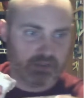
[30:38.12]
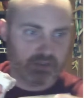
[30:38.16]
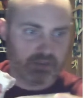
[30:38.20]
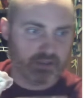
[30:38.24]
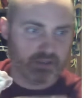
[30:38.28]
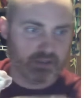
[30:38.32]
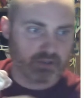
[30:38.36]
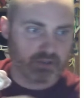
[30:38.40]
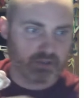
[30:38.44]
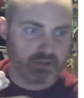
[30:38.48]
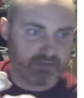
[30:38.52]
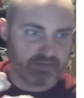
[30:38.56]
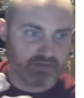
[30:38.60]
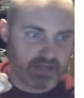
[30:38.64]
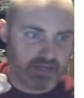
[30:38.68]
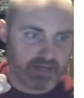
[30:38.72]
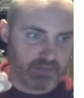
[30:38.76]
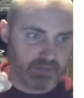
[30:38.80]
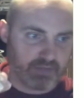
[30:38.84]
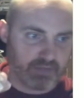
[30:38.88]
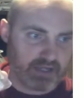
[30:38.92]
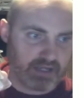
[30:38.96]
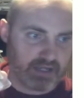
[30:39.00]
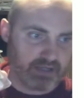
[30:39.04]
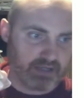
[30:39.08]
So I've got
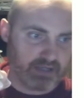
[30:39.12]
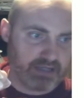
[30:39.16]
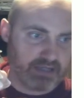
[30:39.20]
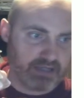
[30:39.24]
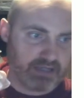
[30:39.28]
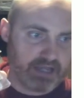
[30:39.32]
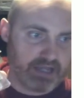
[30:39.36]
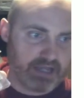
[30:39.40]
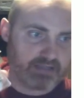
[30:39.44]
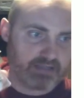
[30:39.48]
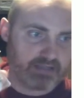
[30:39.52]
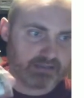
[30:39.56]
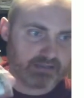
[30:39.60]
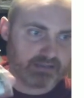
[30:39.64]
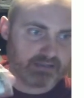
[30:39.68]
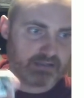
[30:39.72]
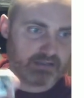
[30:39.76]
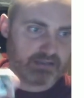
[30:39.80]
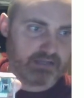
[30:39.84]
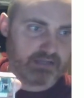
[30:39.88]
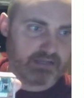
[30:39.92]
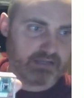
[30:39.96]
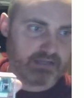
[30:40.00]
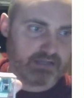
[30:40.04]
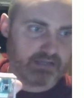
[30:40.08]
my case, and
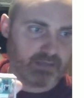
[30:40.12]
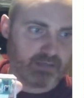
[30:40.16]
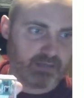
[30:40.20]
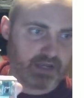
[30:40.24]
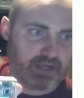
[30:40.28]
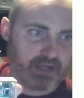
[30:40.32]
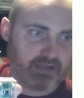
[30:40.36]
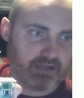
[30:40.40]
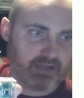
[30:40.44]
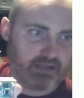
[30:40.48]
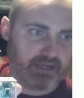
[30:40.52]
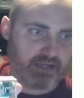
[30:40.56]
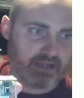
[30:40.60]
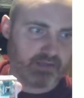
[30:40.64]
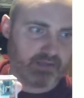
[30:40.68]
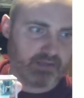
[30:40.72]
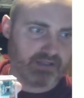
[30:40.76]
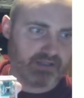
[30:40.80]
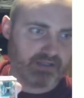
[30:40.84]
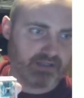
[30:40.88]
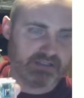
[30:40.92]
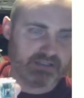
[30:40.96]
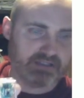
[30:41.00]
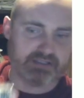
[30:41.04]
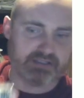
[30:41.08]
then I've got my camera
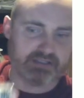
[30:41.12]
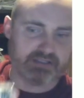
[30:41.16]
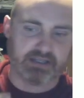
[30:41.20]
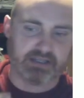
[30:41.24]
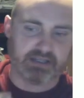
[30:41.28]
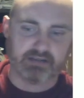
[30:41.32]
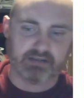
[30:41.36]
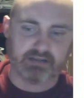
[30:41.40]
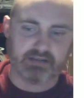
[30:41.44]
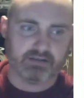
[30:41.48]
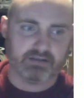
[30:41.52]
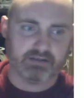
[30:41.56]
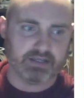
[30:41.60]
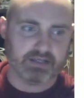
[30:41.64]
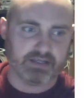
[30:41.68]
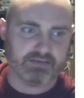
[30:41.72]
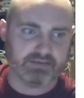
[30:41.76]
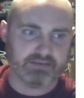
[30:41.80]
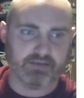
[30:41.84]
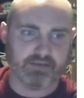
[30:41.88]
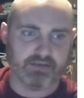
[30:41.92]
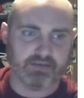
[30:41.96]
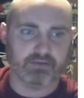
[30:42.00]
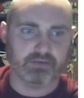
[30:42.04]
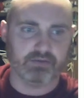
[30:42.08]
that sits like
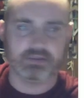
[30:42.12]
so.